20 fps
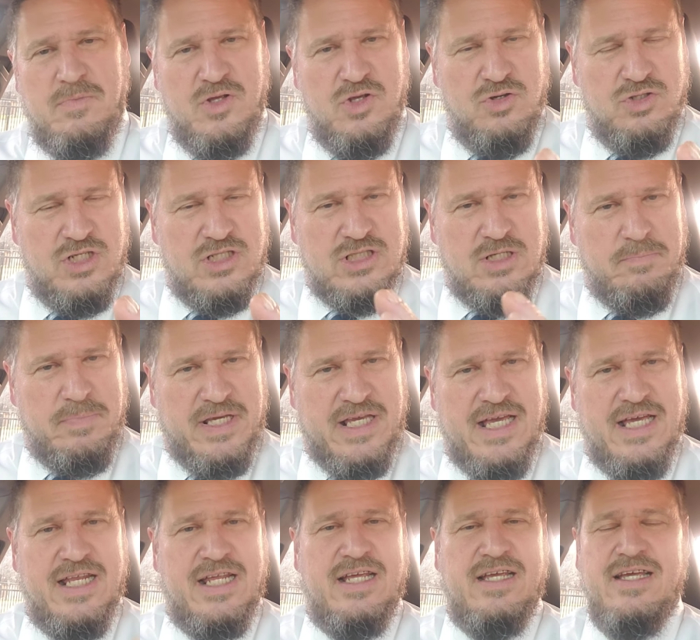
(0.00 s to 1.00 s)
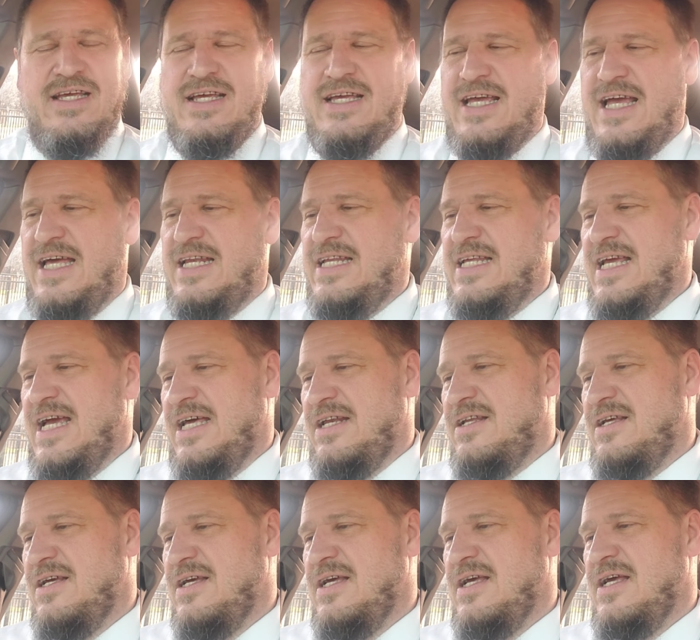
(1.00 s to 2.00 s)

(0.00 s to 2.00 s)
Usually it's the beginning and the end.